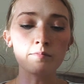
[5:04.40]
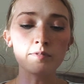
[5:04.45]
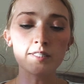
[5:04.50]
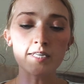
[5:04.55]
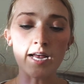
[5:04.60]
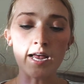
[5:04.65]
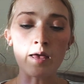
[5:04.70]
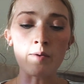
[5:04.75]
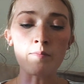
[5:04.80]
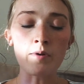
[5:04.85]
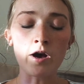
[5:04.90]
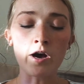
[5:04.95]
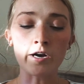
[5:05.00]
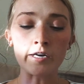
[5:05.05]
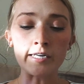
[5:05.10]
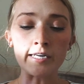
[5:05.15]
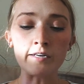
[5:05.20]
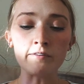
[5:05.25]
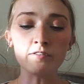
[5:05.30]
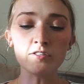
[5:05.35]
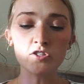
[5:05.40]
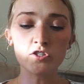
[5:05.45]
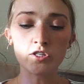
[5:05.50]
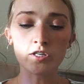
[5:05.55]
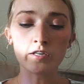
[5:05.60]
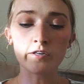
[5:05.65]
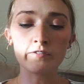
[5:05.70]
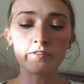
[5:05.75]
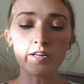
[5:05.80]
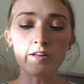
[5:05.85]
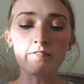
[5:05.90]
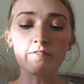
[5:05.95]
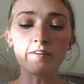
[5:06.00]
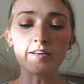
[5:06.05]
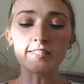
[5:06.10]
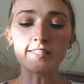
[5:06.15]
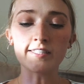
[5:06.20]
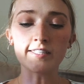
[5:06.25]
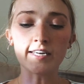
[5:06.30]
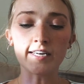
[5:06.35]
time haughty, reserved, and
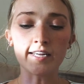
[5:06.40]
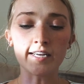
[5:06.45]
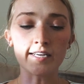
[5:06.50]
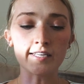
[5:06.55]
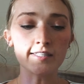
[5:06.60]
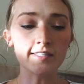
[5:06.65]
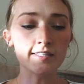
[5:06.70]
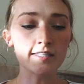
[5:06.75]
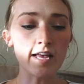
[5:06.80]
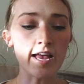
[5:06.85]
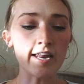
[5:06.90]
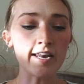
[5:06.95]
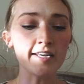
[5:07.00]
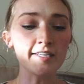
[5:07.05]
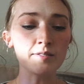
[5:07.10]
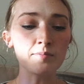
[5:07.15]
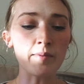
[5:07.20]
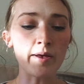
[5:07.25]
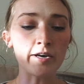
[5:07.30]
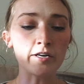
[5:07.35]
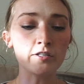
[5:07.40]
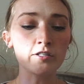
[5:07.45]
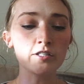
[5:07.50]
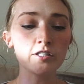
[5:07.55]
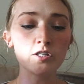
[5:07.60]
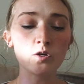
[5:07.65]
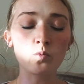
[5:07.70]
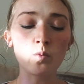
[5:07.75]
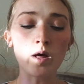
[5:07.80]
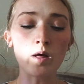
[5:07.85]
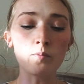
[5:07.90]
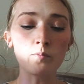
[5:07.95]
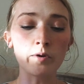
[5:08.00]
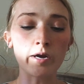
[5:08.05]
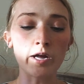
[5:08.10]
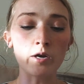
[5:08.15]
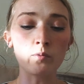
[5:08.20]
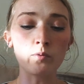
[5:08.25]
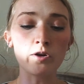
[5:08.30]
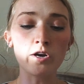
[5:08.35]
fastidious, and his manners, though
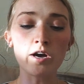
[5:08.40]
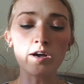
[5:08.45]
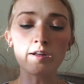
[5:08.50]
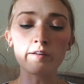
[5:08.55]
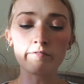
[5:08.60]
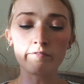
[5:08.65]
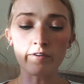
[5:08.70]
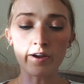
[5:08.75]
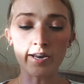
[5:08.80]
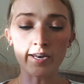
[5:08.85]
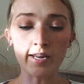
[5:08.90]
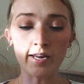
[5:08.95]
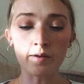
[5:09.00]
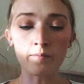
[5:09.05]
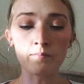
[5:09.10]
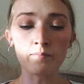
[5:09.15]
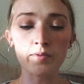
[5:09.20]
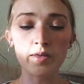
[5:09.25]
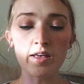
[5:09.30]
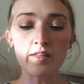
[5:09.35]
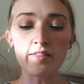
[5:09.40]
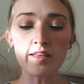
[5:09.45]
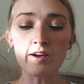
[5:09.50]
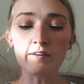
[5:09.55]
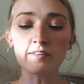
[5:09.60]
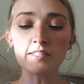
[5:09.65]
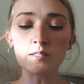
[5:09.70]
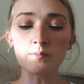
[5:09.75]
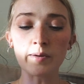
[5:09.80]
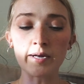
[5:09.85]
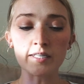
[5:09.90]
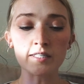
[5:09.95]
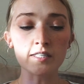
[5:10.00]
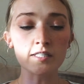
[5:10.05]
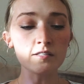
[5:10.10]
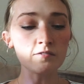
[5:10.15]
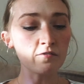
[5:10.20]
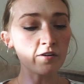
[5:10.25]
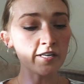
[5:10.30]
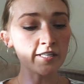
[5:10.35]
well-bred, were not inviting. In that respect
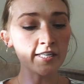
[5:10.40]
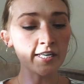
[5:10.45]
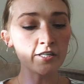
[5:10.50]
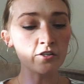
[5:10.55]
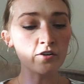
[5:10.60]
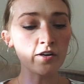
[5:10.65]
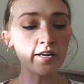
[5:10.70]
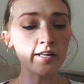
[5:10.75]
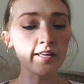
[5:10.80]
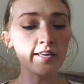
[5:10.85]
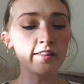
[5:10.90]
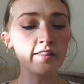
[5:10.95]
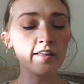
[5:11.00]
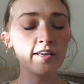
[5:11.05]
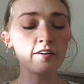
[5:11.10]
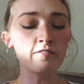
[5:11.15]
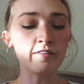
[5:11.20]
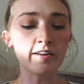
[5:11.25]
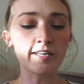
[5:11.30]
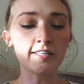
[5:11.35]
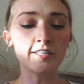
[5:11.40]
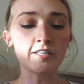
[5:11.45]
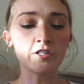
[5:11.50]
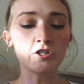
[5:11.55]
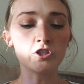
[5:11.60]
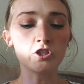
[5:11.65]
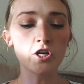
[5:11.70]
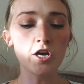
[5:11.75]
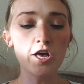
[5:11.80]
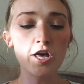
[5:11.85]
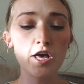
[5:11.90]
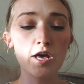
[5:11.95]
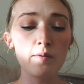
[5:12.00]
his friend had greatly the advantage.